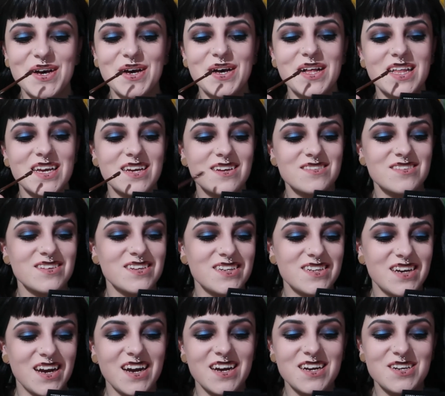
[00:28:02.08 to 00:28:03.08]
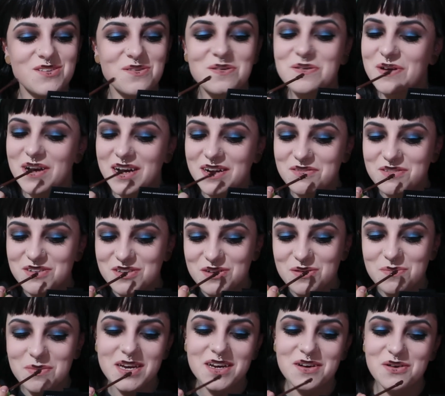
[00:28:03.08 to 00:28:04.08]
Like I said, I don't know how to do
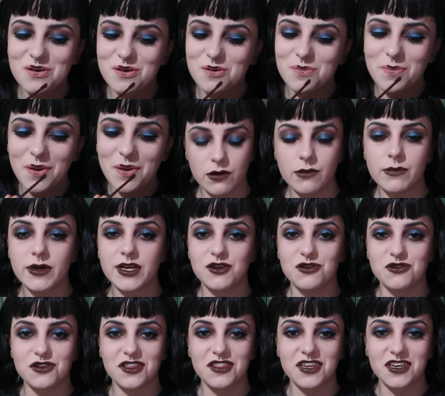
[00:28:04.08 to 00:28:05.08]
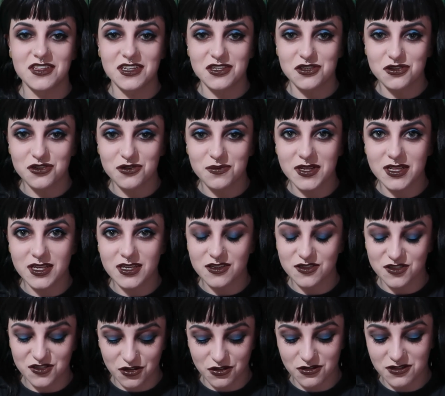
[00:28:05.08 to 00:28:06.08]
makeup. my god, I think that took me like a
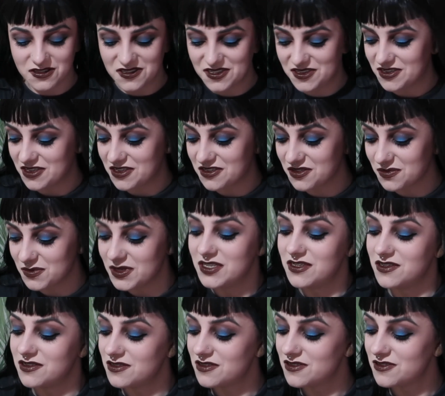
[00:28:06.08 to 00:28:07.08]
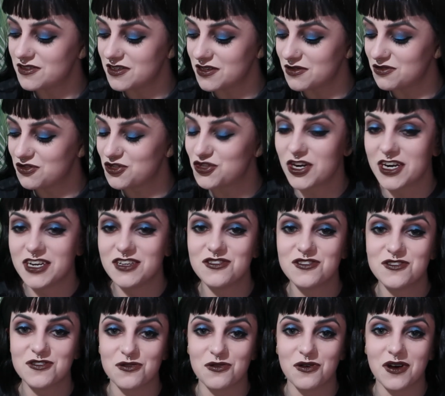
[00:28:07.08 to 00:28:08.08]
solid 6 minutes. I was trying
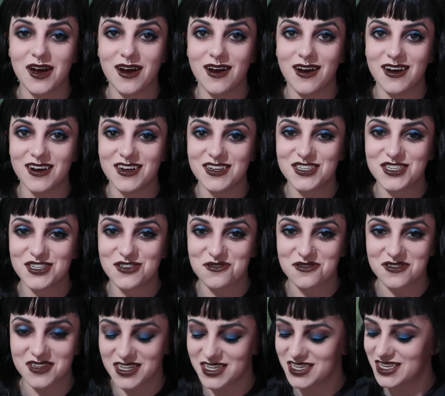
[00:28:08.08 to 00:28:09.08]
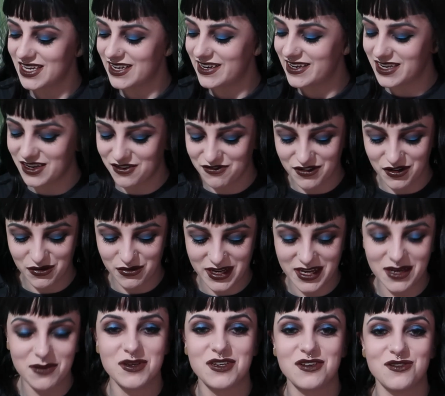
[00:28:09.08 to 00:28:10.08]
so hard to not like get it everywhere
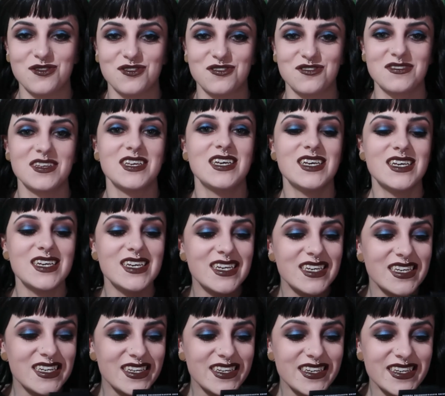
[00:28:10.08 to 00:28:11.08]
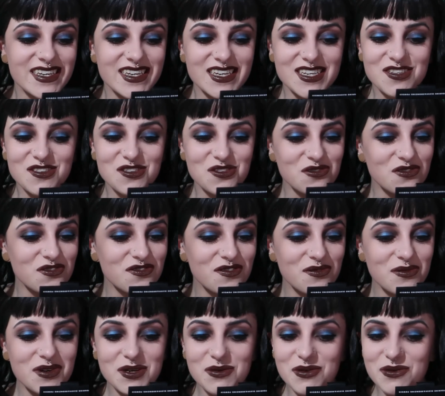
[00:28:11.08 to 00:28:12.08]
because it's so
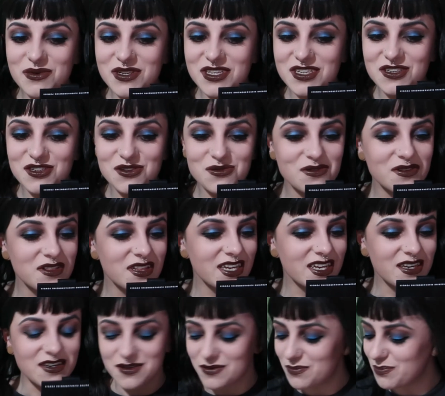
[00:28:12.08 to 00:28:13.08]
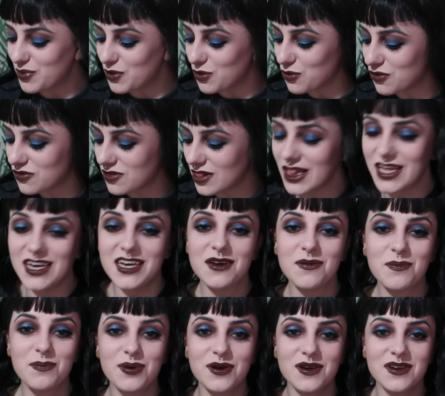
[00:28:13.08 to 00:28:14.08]
overwhelming when you're doing like a bold lip,
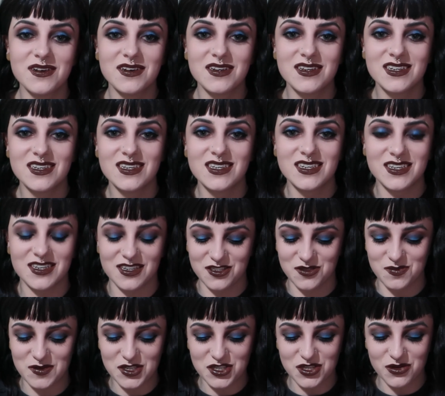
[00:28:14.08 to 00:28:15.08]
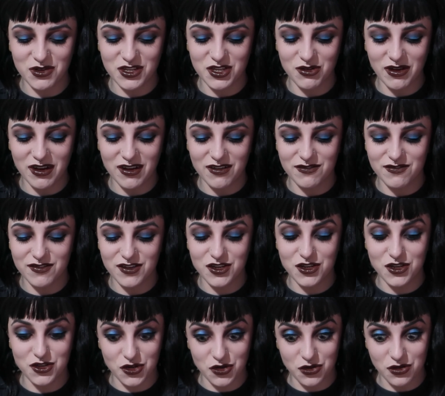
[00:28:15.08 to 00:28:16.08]
especially when you have
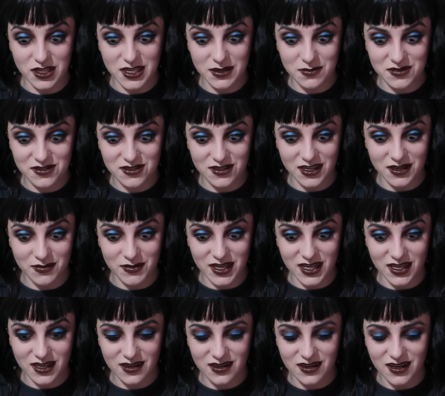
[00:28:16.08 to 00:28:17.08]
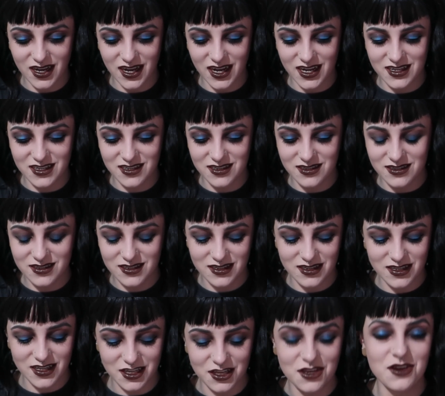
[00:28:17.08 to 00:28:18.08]
no lips like me, and
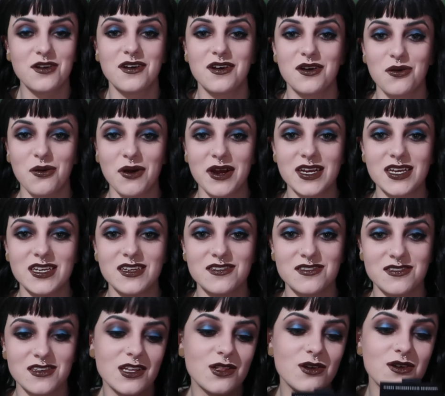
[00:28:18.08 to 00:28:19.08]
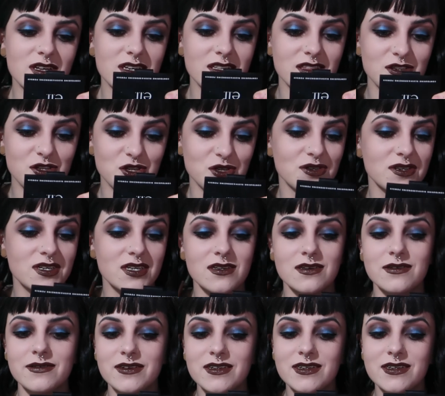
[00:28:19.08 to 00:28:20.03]
you can quite easily look like the Joker.